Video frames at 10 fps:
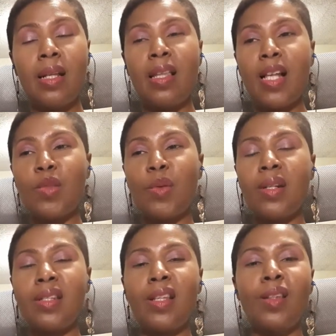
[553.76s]
That's what a
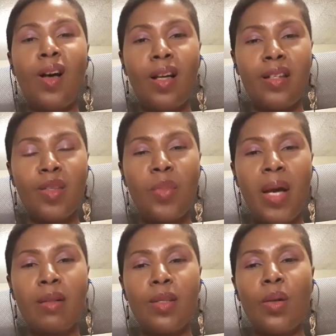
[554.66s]
salon is
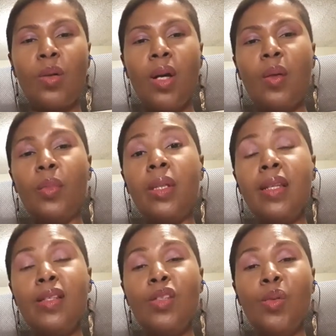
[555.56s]
about. So
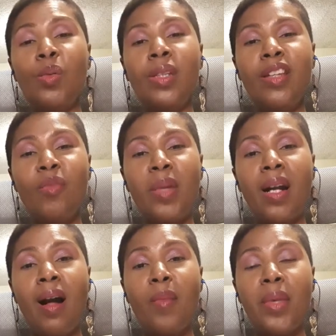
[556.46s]
please do leave me
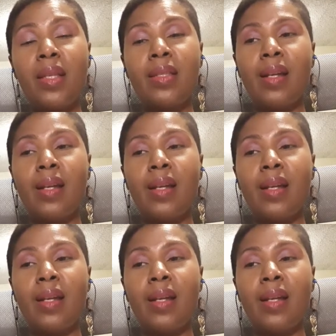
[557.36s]
comments.